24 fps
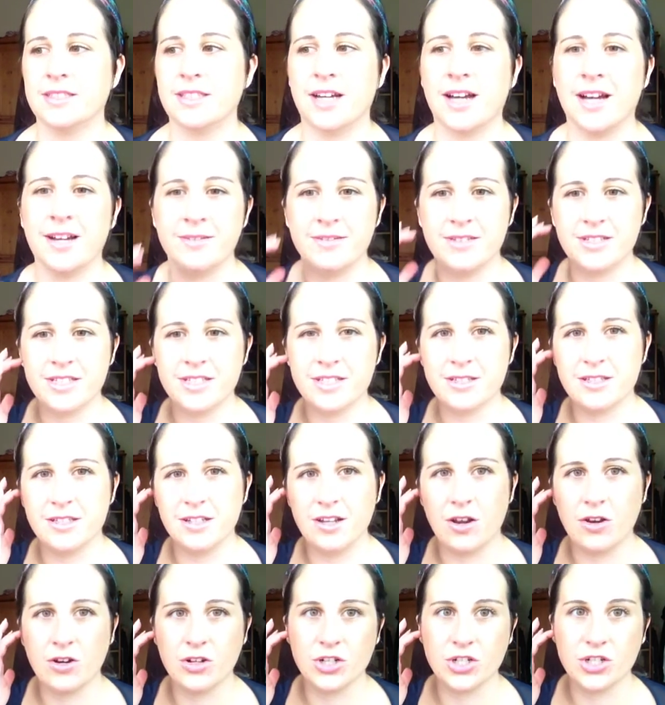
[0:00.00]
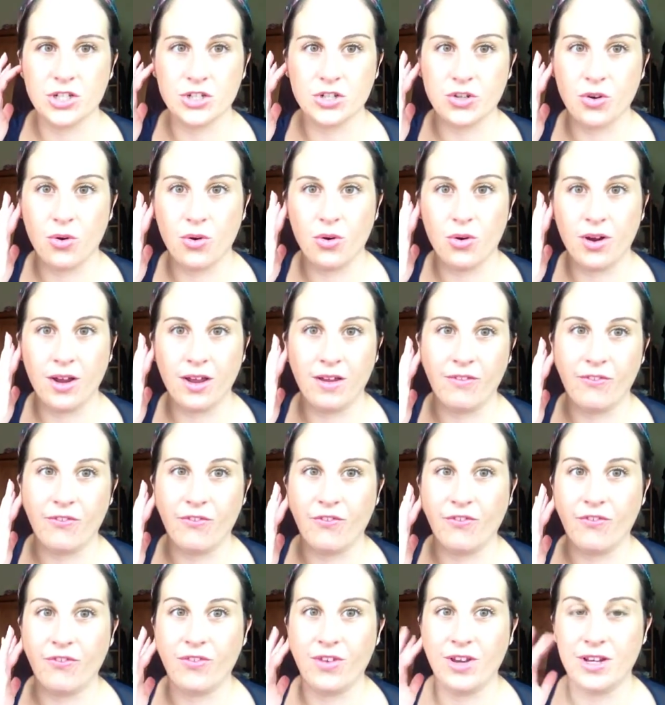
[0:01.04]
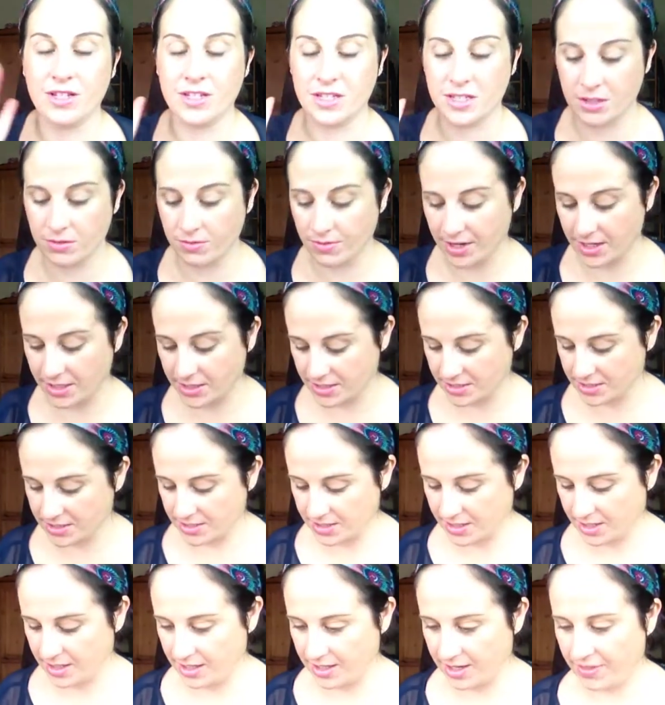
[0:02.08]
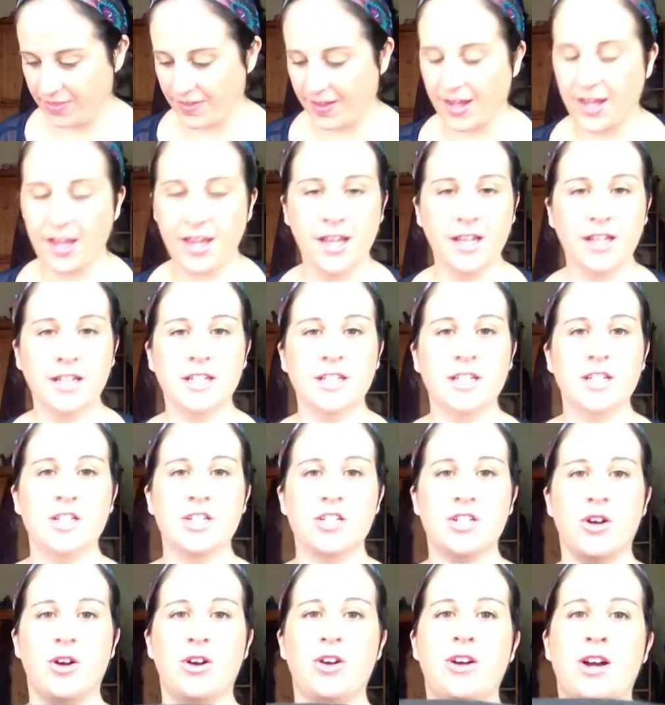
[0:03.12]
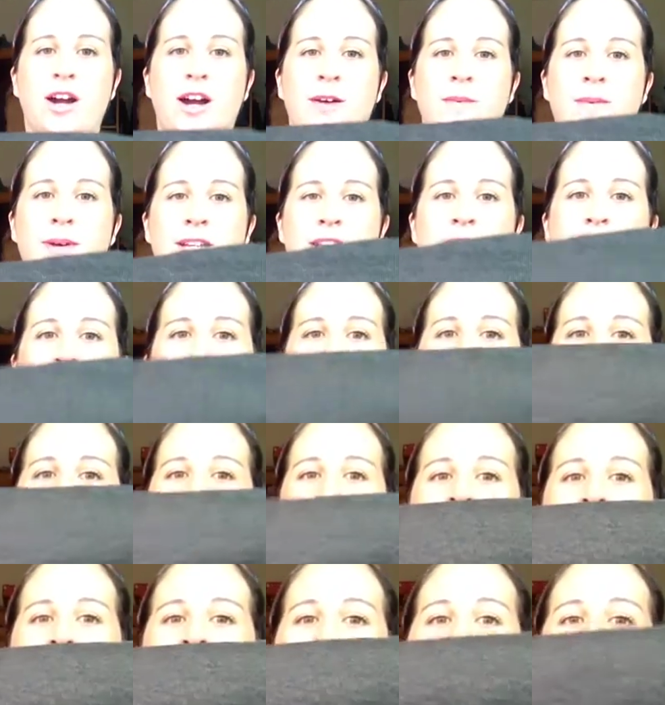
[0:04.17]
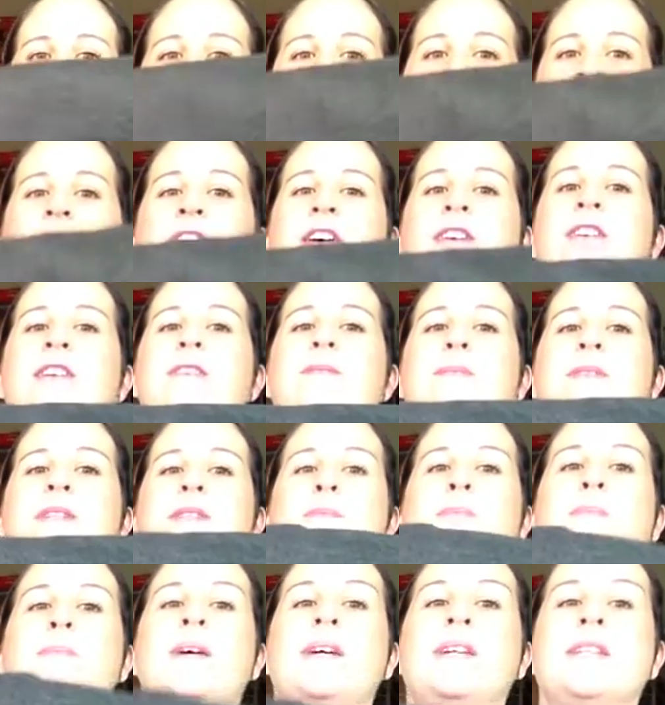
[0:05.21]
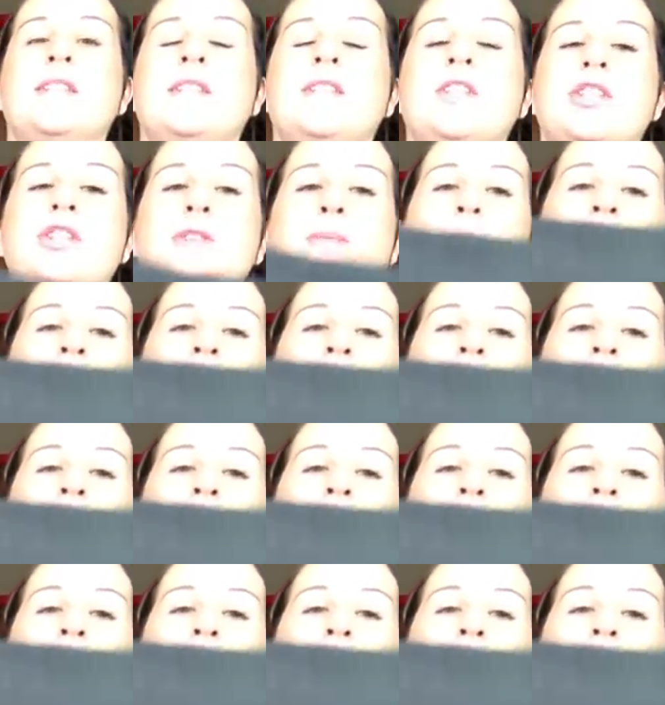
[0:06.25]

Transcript: I'm just not sure if it's the right kind of thing. So I went to Matalan and I found him this messenger